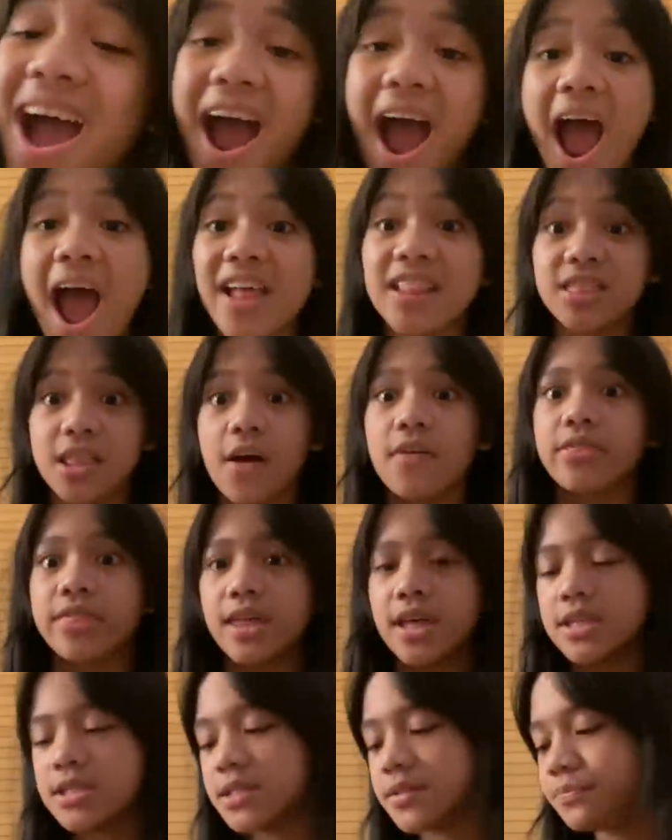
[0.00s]
I love
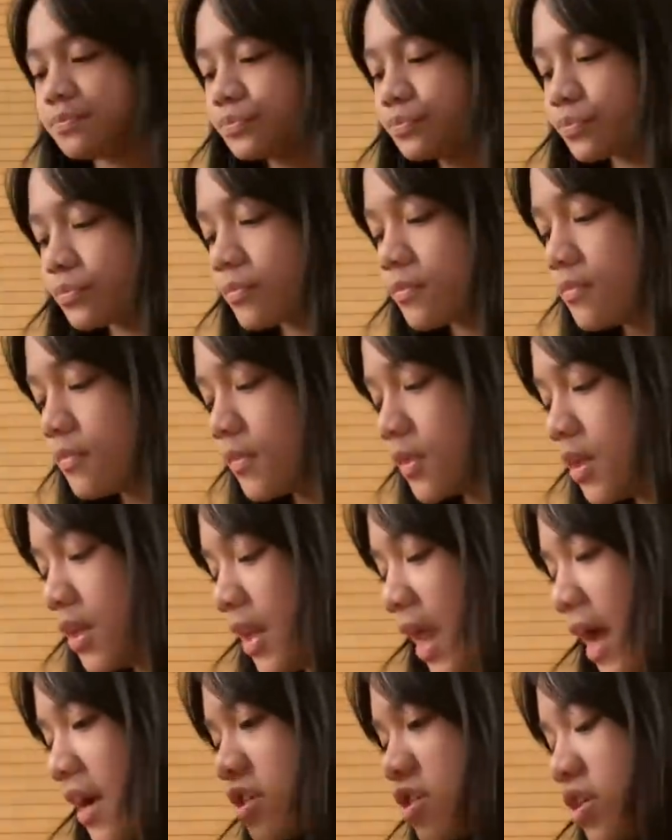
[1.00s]
this. It
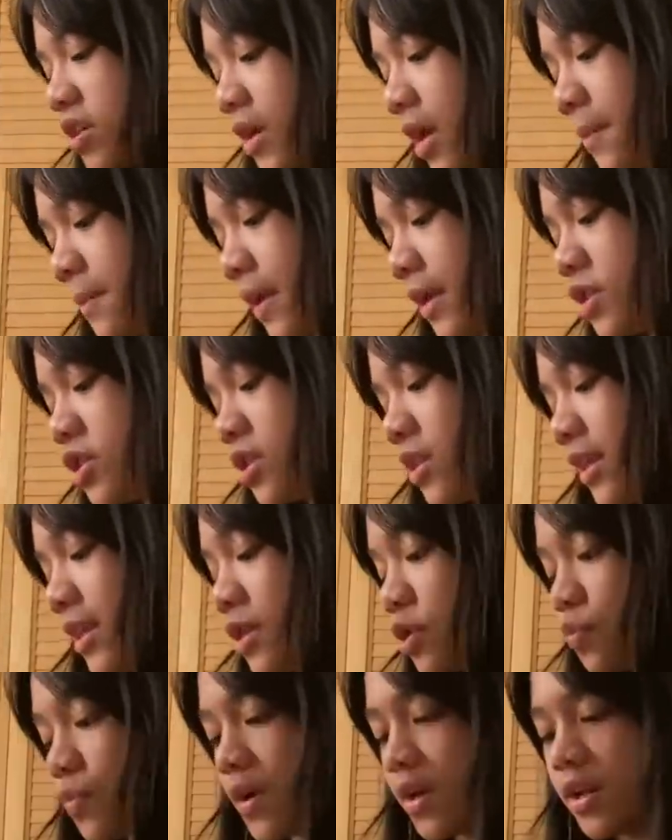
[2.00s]
actually can match this
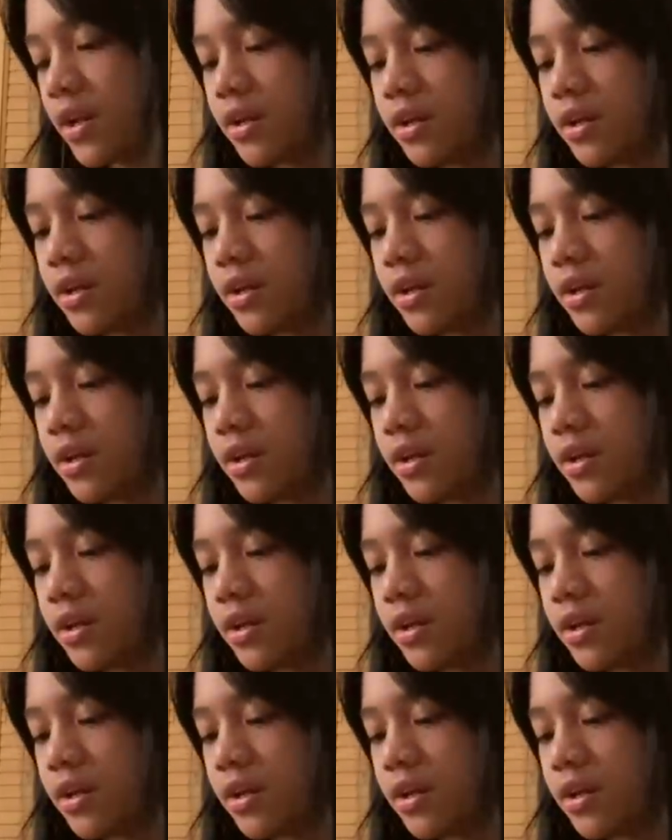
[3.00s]
one.